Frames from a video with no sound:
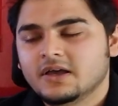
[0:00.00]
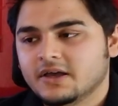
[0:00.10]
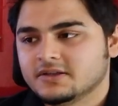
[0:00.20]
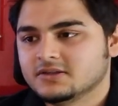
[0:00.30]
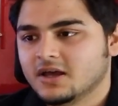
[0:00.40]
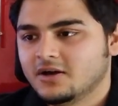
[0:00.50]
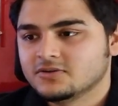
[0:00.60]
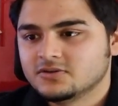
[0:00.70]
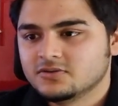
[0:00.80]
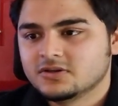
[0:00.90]
And how
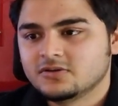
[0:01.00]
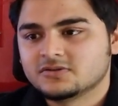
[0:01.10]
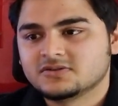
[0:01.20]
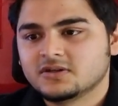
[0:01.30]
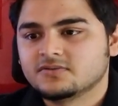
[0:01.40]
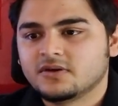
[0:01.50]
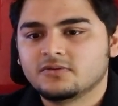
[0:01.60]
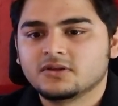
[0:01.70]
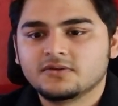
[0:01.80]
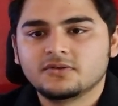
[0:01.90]
to do it yourself, I
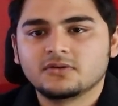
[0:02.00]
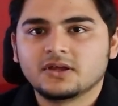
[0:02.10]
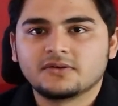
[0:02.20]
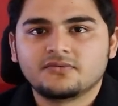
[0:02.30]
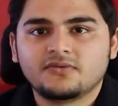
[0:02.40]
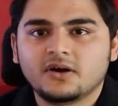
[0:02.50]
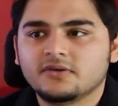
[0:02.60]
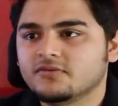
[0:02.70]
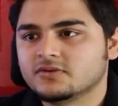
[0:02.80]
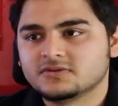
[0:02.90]
will give you like
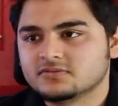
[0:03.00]
4